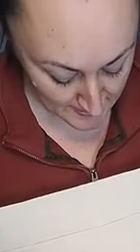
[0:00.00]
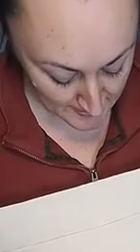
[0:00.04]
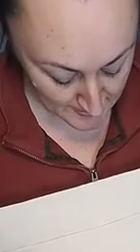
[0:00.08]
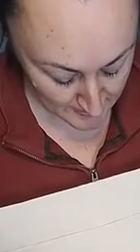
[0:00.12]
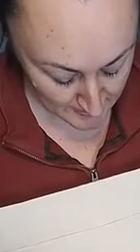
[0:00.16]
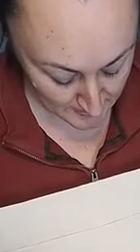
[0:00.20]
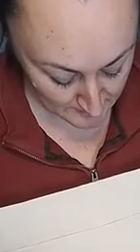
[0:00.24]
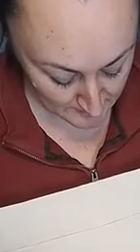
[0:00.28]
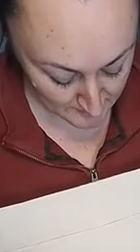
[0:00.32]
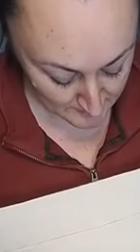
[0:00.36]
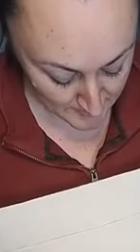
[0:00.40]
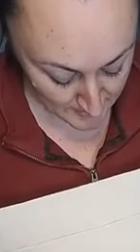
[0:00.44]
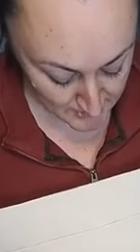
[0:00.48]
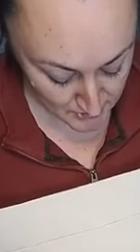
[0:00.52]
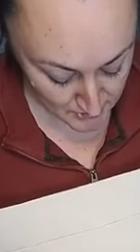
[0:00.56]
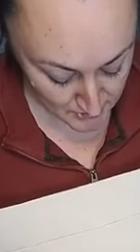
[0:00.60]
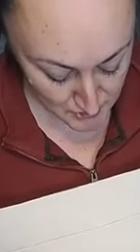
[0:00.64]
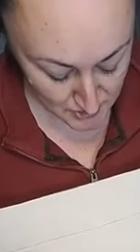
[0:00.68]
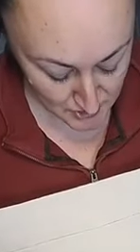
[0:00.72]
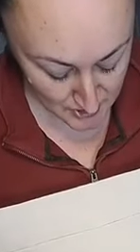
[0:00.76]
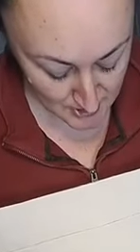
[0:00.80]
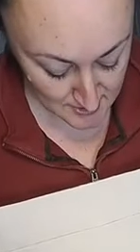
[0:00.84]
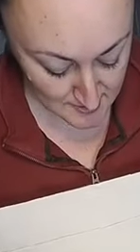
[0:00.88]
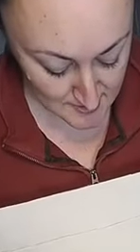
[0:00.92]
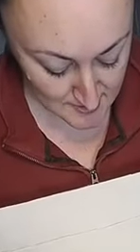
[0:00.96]
I
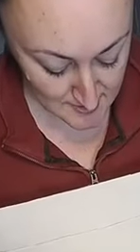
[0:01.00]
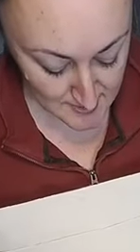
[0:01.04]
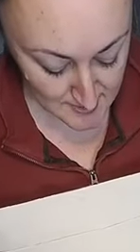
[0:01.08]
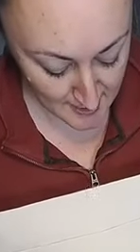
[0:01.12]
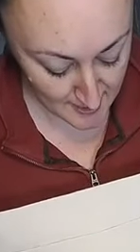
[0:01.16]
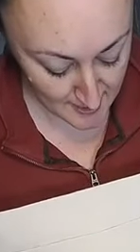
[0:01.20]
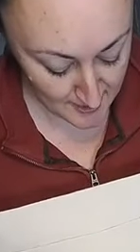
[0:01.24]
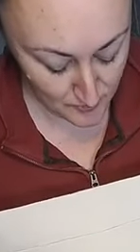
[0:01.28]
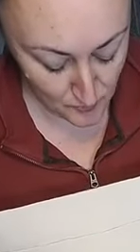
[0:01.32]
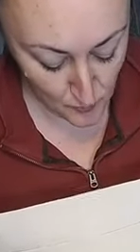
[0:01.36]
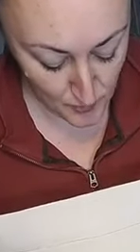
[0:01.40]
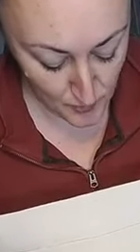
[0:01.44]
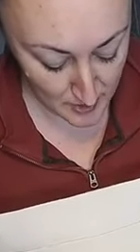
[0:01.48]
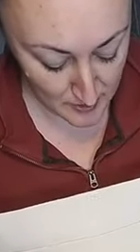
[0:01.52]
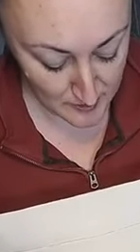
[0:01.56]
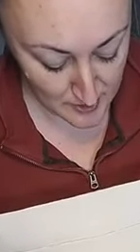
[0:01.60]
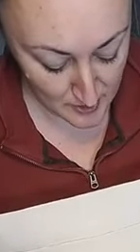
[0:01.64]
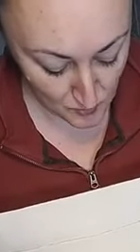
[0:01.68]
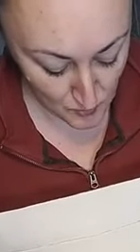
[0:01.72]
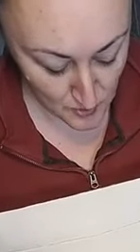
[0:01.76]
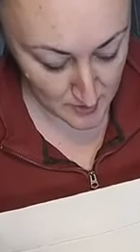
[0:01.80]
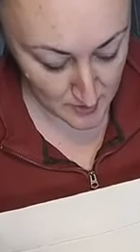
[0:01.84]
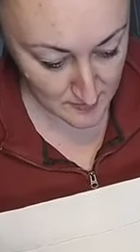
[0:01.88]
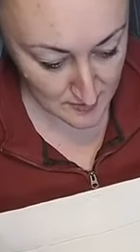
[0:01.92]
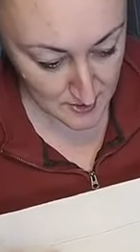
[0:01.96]
just need to decide
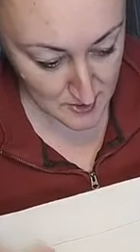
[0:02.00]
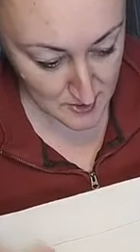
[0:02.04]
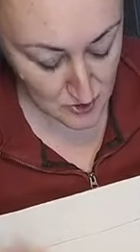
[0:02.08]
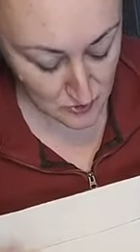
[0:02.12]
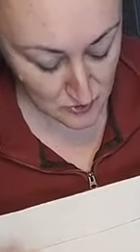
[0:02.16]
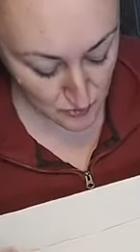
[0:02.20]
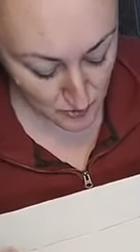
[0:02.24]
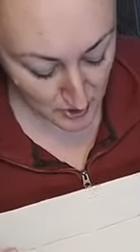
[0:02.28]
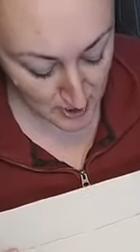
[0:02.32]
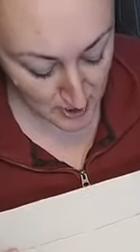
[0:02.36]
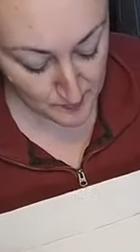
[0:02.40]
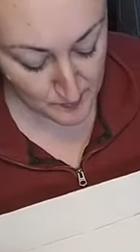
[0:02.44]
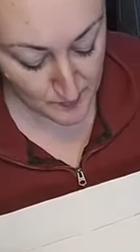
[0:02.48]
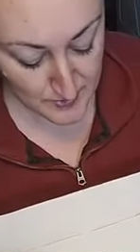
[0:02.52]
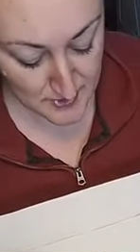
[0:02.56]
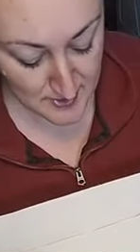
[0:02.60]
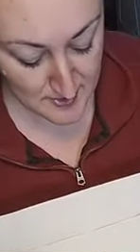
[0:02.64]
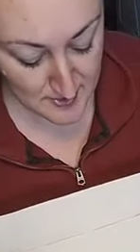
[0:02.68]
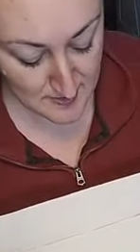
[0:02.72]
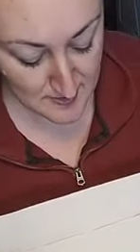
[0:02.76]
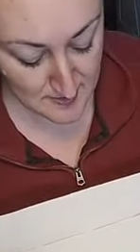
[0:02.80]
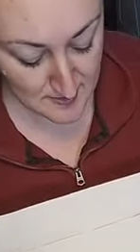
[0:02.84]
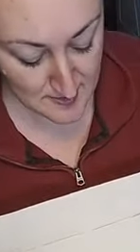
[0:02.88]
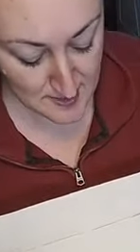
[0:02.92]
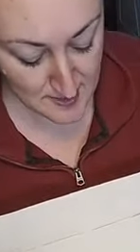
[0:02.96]
where I want the
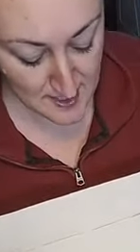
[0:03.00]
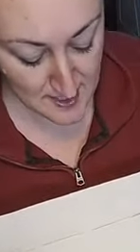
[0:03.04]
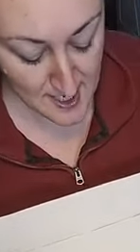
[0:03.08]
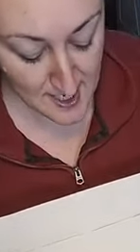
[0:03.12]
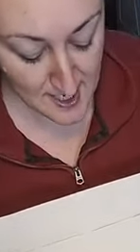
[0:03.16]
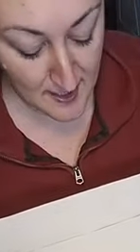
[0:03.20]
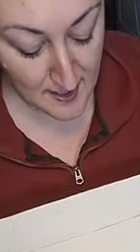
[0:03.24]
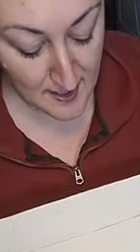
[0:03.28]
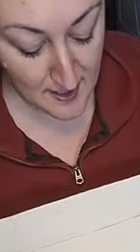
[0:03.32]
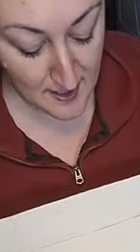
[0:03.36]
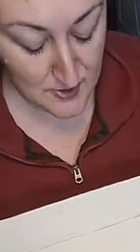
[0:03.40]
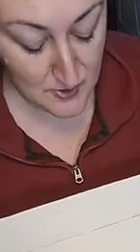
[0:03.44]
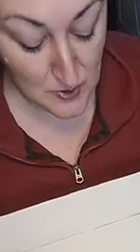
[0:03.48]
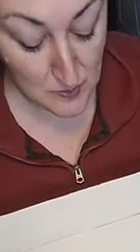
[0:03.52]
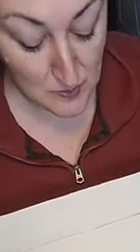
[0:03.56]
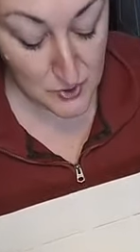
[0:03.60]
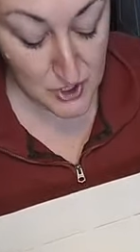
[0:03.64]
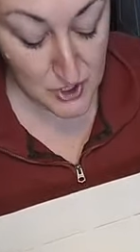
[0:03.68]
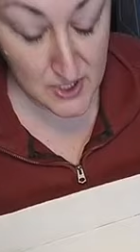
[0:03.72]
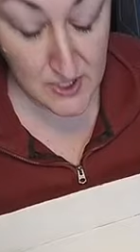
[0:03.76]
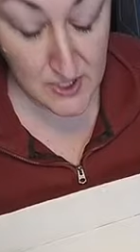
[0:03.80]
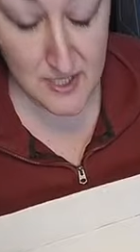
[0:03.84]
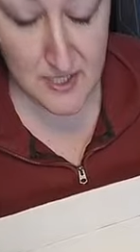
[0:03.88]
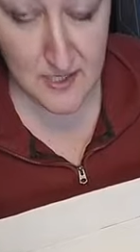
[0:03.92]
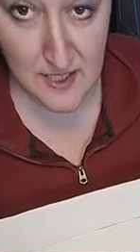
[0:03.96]
stripes, so
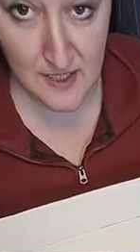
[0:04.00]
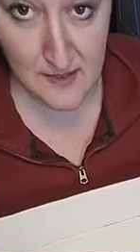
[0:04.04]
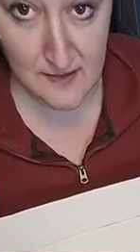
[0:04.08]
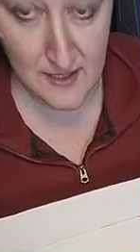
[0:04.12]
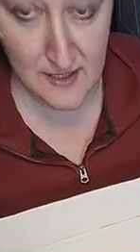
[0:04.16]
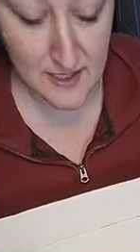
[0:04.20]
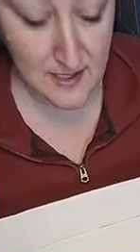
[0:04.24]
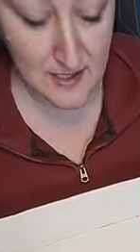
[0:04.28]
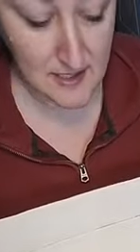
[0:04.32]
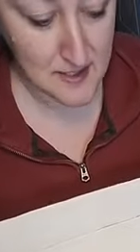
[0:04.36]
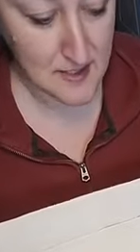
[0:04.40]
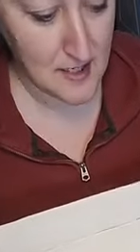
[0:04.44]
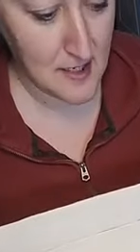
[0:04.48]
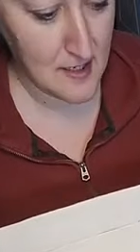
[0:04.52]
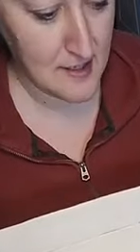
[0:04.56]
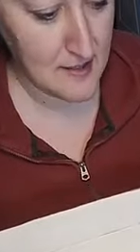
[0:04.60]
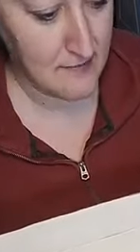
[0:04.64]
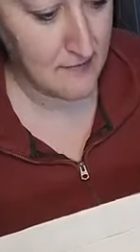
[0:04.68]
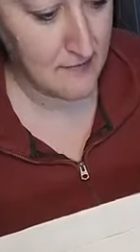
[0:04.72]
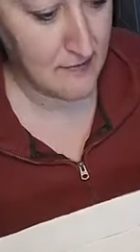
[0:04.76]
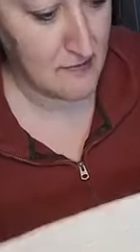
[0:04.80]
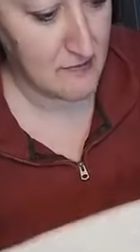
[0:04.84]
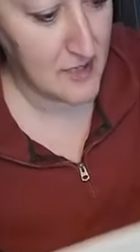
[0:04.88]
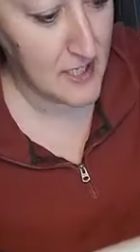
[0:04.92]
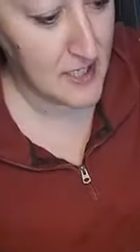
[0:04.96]
I'm just going to set that
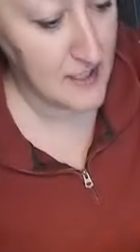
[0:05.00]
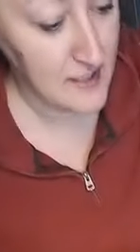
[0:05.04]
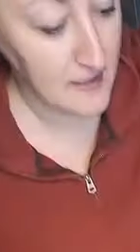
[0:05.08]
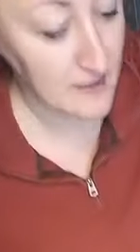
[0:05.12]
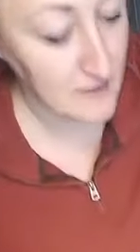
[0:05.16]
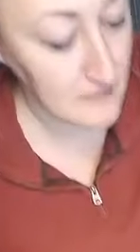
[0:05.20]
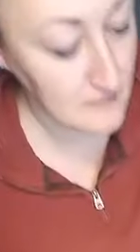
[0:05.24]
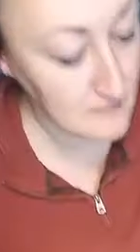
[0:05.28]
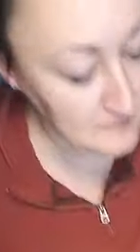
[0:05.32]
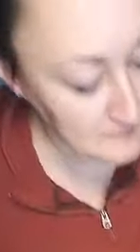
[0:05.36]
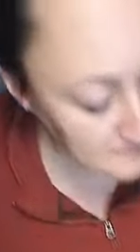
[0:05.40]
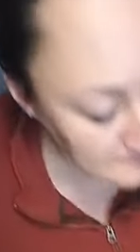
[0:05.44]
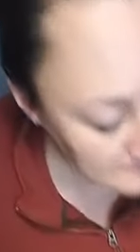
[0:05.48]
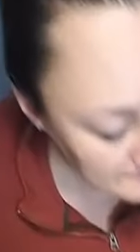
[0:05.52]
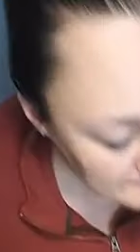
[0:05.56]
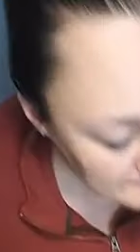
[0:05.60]
aside for right now.